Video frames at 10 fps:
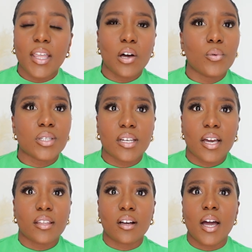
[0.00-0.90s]
that was
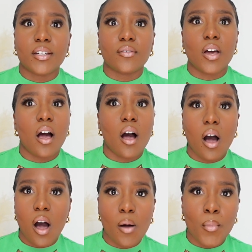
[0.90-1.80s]
another kind of like
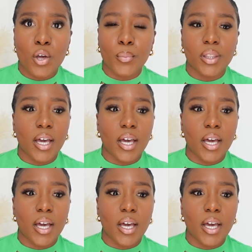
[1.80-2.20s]
aha moment,